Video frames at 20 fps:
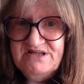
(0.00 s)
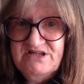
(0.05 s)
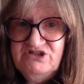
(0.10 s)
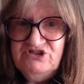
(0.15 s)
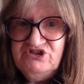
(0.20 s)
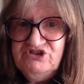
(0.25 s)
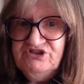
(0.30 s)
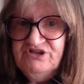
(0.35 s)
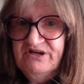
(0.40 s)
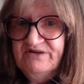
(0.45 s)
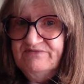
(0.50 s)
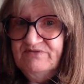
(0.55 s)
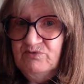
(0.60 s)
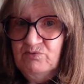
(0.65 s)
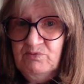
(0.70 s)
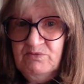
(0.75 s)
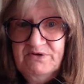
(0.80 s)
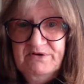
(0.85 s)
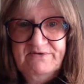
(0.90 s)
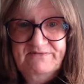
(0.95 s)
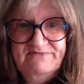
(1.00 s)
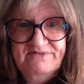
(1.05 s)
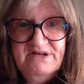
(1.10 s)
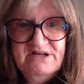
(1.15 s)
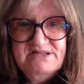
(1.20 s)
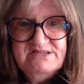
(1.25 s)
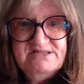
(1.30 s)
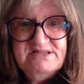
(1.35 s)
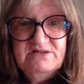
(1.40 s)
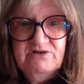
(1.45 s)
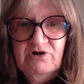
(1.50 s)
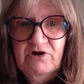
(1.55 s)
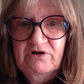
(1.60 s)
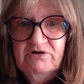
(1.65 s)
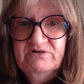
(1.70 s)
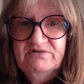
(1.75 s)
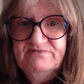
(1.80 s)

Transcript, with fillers: each and every one of us, and our